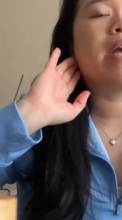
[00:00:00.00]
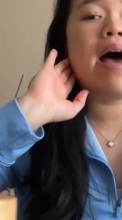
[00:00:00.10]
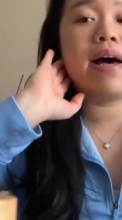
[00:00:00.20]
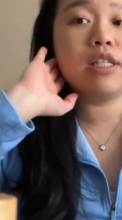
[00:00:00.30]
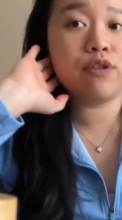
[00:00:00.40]

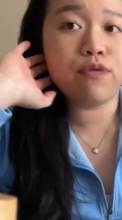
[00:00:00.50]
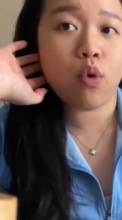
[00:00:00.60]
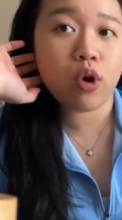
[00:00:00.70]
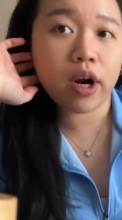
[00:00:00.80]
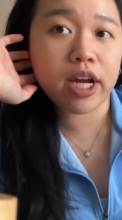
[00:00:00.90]
As
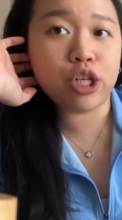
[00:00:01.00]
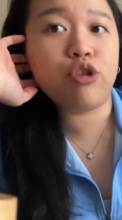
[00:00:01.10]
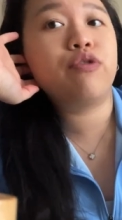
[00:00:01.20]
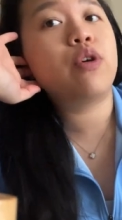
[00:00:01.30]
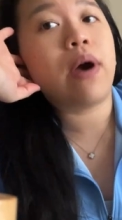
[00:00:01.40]
for
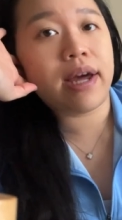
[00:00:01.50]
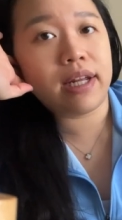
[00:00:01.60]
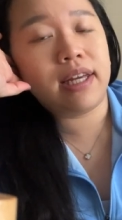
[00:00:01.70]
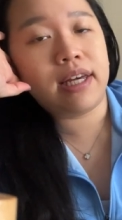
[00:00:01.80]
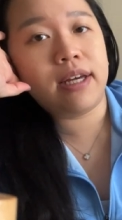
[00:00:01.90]
interview
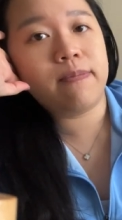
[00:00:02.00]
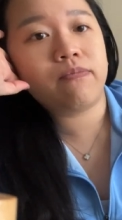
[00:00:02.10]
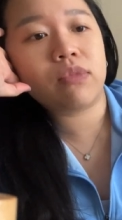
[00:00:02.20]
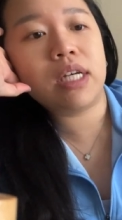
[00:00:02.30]
etiquette,